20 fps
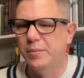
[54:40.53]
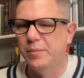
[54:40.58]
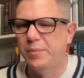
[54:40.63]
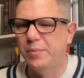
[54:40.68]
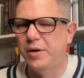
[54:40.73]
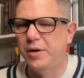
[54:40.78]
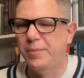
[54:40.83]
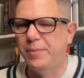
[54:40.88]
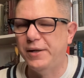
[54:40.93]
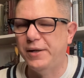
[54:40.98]

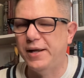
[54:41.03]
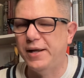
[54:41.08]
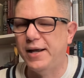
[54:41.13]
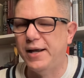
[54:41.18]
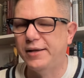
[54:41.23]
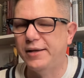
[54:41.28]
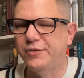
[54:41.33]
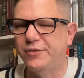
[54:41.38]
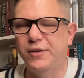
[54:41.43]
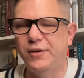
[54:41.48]
Puppet
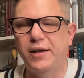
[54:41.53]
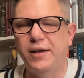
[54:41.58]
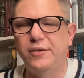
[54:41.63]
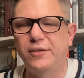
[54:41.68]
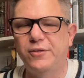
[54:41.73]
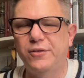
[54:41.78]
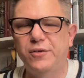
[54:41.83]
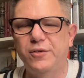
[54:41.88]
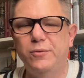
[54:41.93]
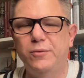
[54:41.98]

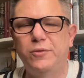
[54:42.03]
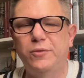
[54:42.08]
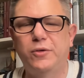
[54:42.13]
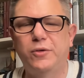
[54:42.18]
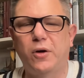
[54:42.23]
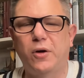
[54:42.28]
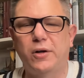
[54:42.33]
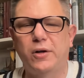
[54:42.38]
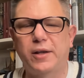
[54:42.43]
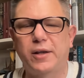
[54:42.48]
Access, you
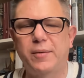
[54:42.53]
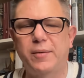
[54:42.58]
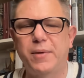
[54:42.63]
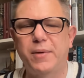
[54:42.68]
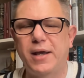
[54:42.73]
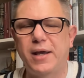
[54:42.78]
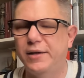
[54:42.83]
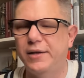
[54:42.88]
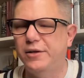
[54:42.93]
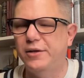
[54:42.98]
darling
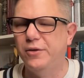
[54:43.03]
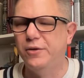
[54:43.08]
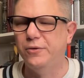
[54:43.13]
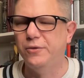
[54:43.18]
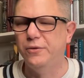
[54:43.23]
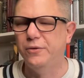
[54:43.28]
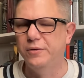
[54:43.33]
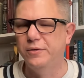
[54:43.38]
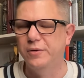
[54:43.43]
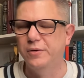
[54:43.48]
man, you.
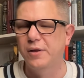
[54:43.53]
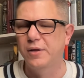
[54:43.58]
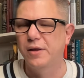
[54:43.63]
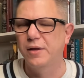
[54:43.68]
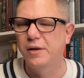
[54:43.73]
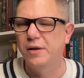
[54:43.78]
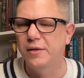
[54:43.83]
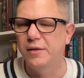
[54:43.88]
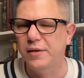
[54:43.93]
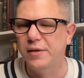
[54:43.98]

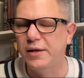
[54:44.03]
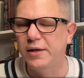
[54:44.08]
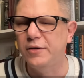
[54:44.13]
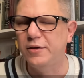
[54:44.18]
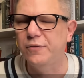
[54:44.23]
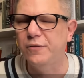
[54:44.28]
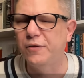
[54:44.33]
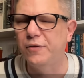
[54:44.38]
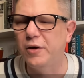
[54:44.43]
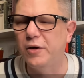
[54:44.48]
Thank
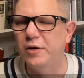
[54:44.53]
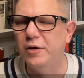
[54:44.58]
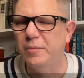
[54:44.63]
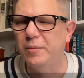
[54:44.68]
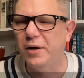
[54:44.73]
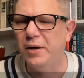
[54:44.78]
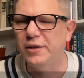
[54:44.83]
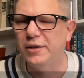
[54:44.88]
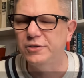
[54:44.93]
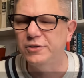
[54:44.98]
you very
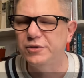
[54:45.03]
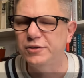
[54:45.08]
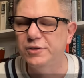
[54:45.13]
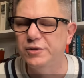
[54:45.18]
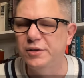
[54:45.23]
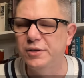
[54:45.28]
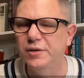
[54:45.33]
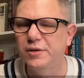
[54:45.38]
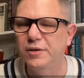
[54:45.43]
much.